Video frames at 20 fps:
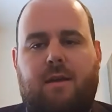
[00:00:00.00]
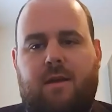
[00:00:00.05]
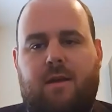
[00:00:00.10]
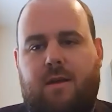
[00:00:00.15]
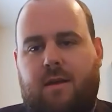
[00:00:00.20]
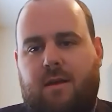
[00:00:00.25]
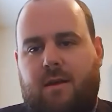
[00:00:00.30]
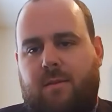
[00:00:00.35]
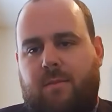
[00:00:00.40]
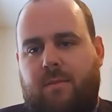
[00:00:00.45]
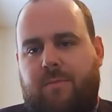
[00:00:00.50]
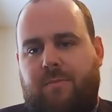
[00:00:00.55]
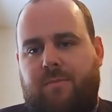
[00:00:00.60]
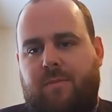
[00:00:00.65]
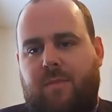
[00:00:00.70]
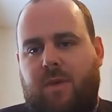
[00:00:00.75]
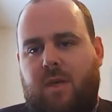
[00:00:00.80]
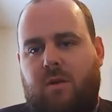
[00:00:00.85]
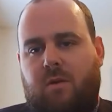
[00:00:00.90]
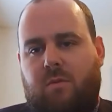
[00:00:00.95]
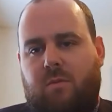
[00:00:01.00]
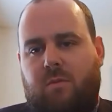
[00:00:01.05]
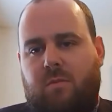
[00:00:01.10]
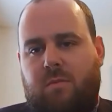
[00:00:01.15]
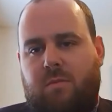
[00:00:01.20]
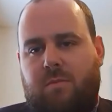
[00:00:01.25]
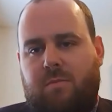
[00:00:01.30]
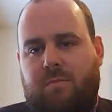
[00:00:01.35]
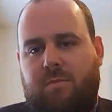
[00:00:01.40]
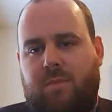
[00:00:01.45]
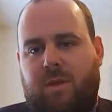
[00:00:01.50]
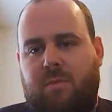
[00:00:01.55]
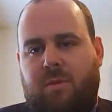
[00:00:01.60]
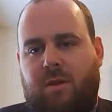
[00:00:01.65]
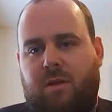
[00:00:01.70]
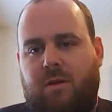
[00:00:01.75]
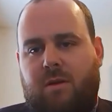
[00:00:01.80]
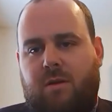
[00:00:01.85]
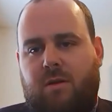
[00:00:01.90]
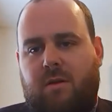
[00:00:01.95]
Um, you know,
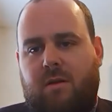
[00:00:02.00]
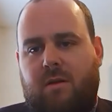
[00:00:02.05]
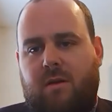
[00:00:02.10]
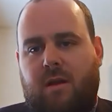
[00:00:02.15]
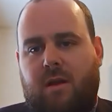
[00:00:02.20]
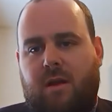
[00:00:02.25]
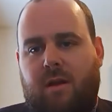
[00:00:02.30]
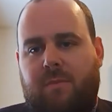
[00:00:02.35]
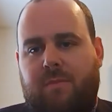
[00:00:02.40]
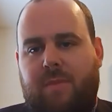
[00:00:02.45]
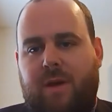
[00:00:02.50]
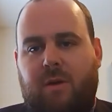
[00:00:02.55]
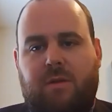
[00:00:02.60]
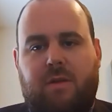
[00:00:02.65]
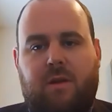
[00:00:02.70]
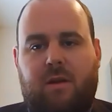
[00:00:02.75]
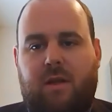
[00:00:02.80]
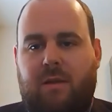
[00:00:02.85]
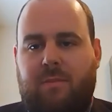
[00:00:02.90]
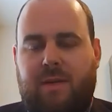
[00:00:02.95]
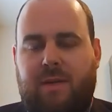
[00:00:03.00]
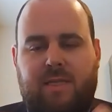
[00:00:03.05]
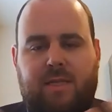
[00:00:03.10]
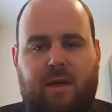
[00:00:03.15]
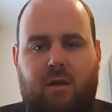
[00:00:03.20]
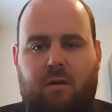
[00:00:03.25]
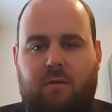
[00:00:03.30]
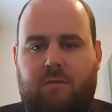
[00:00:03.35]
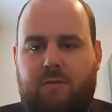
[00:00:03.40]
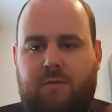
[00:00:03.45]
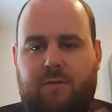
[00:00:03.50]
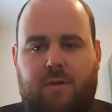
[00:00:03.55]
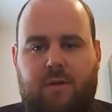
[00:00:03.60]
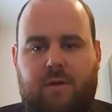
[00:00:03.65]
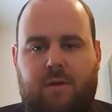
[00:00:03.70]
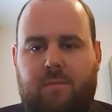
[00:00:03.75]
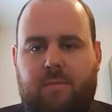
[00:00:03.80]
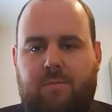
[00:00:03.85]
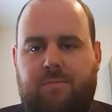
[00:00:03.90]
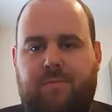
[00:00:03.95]
people are um, out there like myself,
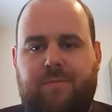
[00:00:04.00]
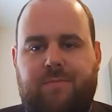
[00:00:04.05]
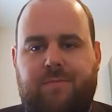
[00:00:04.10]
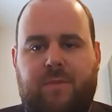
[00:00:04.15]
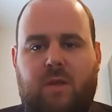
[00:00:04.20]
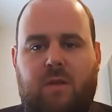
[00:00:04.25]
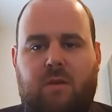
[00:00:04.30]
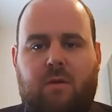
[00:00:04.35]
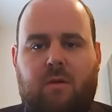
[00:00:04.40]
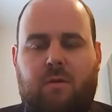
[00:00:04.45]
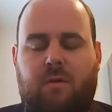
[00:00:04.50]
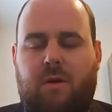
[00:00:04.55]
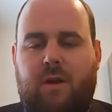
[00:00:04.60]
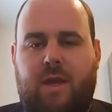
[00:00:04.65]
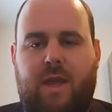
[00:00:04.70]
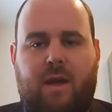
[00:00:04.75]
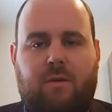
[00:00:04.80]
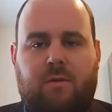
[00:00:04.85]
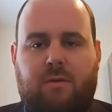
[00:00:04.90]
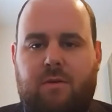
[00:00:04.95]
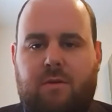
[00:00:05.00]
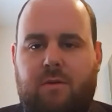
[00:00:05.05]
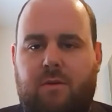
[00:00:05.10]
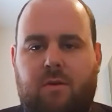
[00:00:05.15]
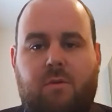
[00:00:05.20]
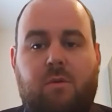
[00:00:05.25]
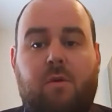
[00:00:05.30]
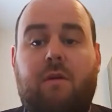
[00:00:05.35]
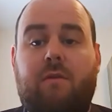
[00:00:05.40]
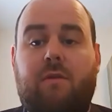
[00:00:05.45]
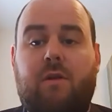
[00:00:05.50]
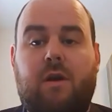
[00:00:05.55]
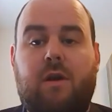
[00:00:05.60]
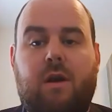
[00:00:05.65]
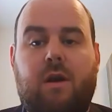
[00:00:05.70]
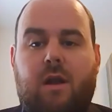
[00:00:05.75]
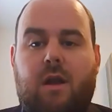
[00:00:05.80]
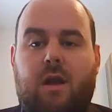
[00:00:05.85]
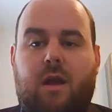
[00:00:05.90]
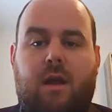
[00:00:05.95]
um, you know, or an accountant or whoever,
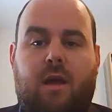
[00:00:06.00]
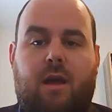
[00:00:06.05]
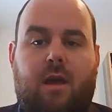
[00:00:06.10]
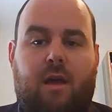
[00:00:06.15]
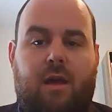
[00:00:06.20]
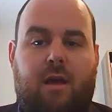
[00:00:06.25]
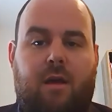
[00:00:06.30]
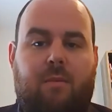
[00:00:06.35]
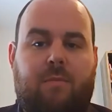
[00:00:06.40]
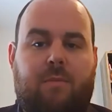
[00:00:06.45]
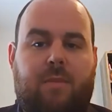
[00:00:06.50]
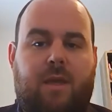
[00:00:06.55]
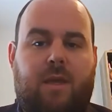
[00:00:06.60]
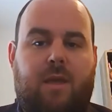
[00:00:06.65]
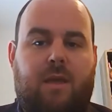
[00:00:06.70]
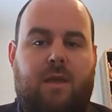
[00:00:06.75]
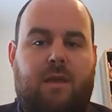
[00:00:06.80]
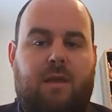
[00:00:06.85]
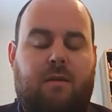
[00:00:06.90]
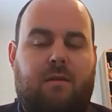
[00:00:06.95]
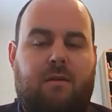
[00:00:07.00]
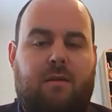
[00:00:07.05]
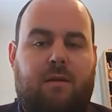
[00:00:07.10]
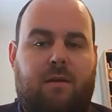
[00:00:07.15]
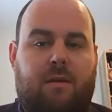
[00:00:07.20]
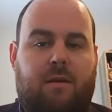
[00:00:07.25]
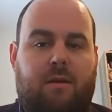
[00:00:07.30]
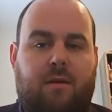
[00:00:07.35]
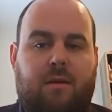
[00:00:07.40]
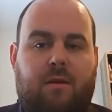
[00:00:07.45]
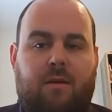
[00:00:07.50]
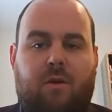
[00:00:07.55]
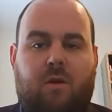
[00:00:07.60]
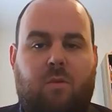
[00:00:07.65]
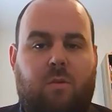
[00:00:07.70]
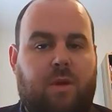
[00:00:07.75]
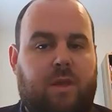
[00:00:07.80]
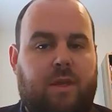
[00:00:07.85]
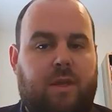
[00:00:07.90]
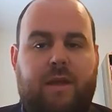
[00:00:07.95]
um, and, uh, you know, are
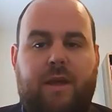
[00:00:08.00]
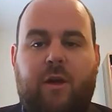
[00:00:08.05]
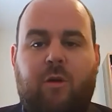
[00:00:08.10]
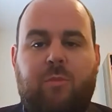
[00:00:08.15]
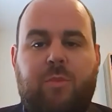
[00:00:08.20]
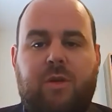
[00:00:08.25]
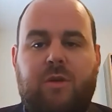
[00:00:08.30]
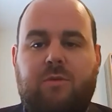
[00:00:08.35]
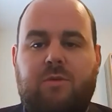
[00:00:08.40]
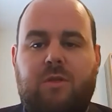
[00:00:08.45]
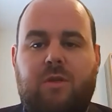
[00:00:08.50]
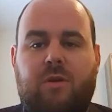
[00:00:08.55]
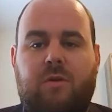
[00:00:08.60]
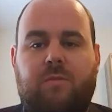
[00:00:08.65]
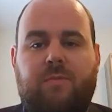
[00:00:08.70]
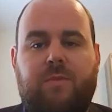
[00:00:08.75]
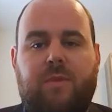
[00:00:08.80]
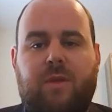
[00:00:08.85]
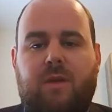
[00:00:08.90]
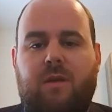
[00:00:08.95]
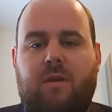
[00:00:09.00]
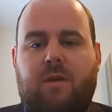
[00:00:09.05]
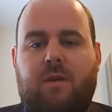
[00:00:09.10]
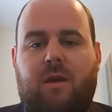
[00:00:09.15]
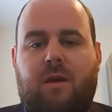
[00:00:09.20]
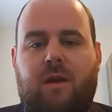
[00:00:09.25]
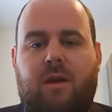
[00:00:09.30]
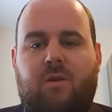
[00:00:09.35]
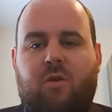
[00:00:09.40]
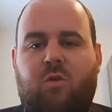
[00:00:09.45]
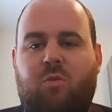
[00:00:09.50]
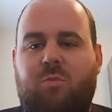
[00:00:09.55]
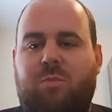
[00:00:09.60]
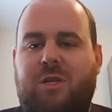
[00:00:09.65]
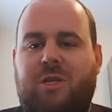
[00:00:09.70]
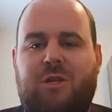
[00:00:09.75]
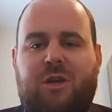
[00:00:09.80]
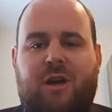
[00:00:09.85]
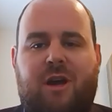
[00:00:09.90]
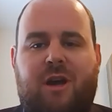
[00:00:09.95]
willing to help you. So uh, don't be
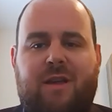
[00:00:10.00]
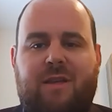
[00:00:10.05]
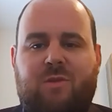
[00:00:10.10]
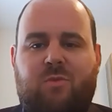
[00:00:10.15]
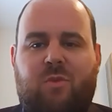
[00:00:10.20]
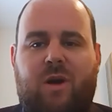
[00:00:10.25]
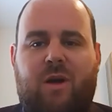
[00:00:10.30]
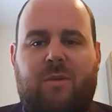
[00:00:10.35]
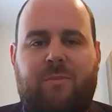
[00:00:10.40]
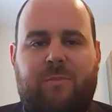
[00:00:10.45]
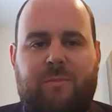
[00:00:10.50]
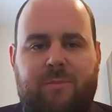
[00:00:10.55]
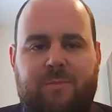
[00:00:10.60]
shy as well.